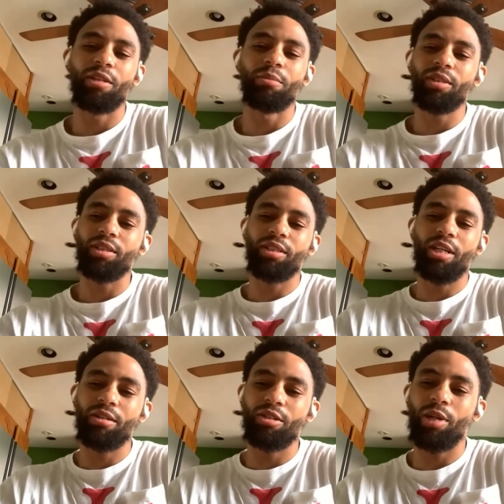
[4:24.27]
League a bunch of
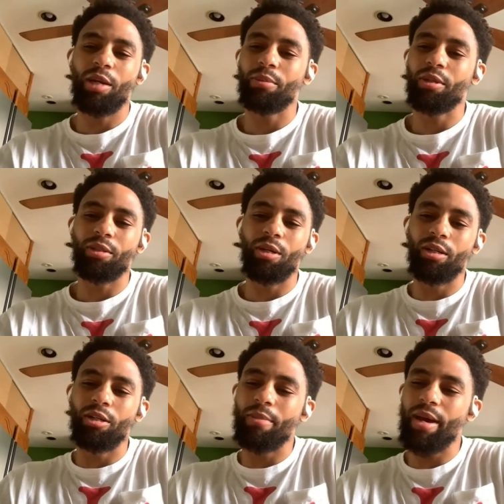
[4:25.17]
times though, like.
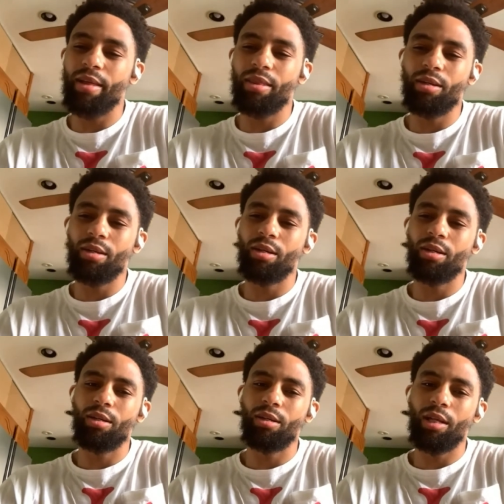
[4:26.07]

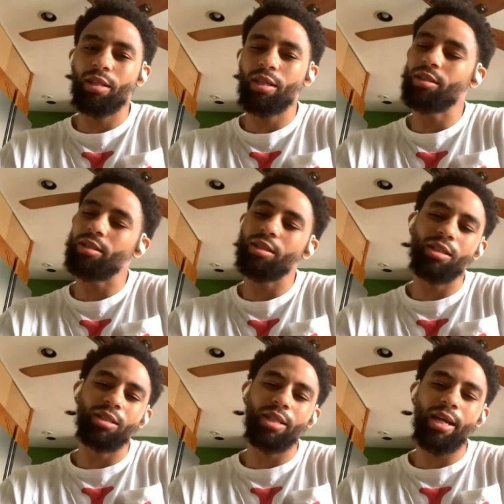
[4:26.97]
DeMatha, I think is
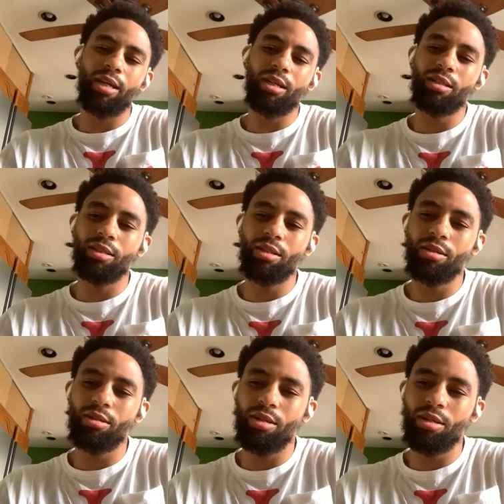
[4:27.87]
Gonzaga considered?